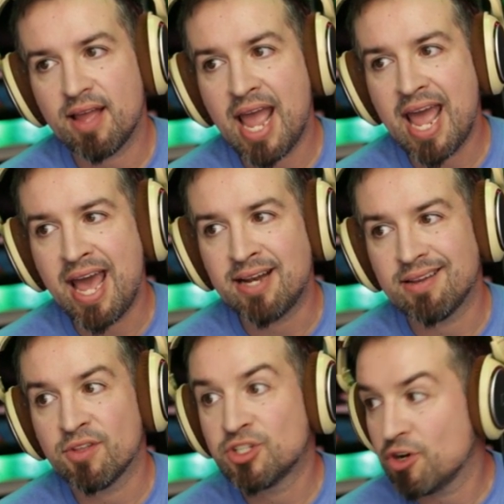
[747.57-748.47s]

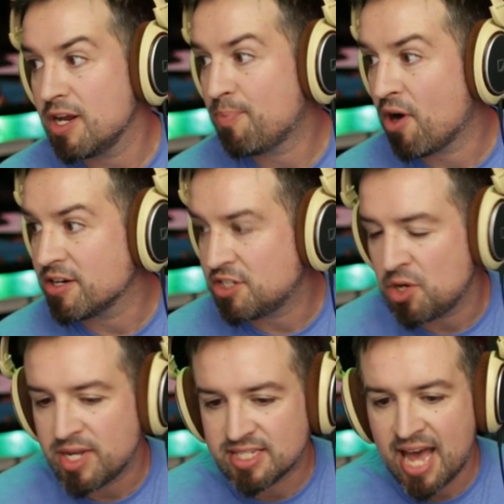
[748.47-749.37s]
and the dirty part,
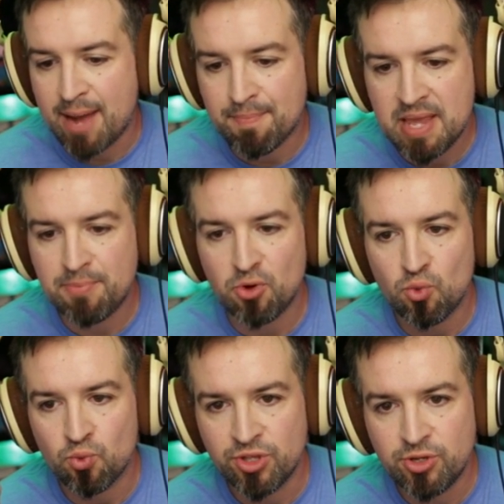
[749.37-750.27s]
too, is that
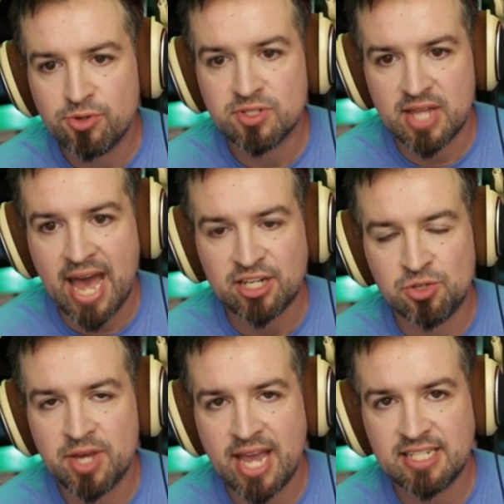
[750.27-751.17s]
people use that
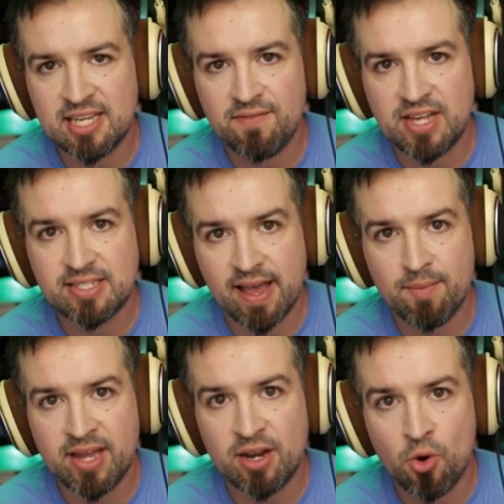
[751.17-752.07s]
two K T V
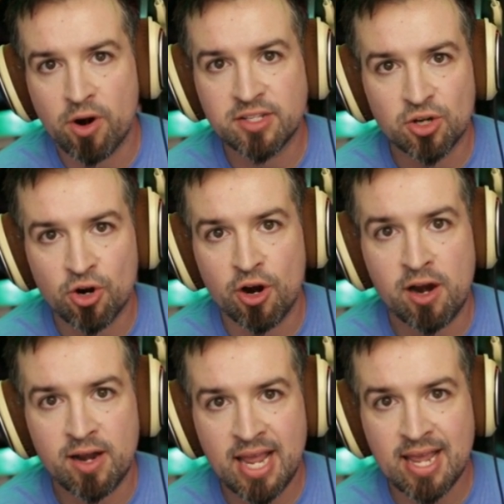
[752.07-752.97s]
segment in order to
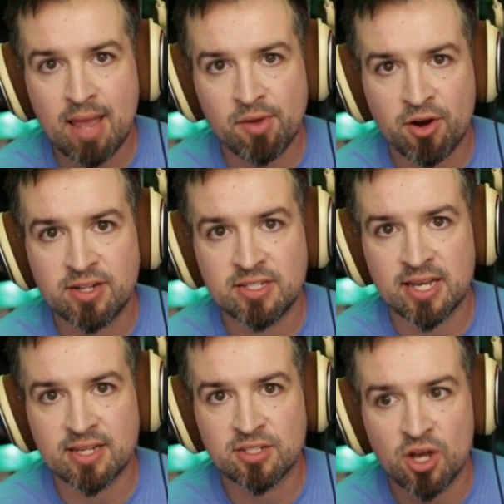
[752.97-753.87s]
earn in-game
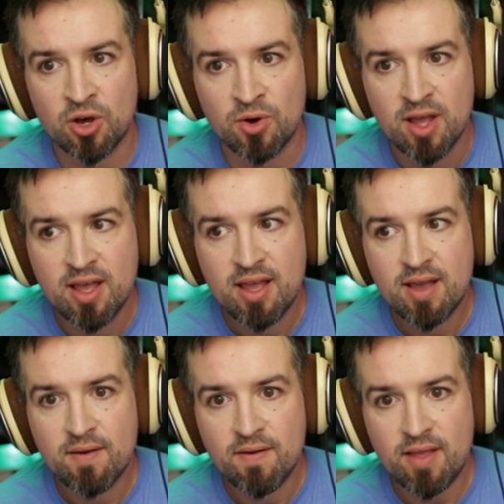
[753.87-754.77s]
currency. So
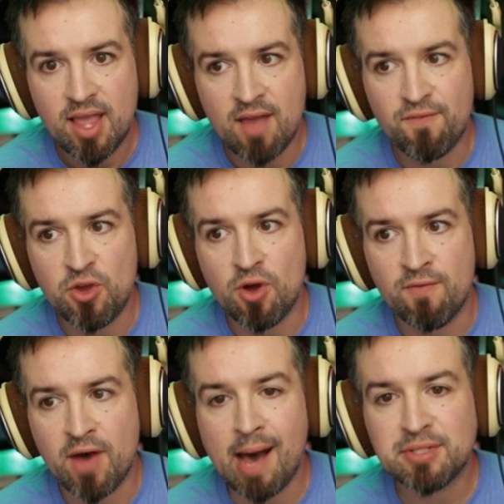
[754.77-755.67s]
if you
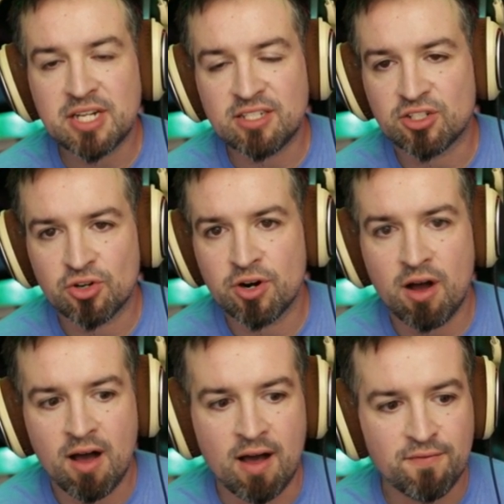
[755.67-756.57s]
if the option is to turn
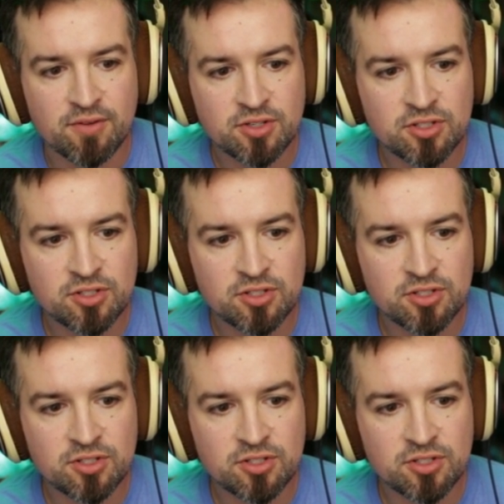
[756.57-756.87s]
off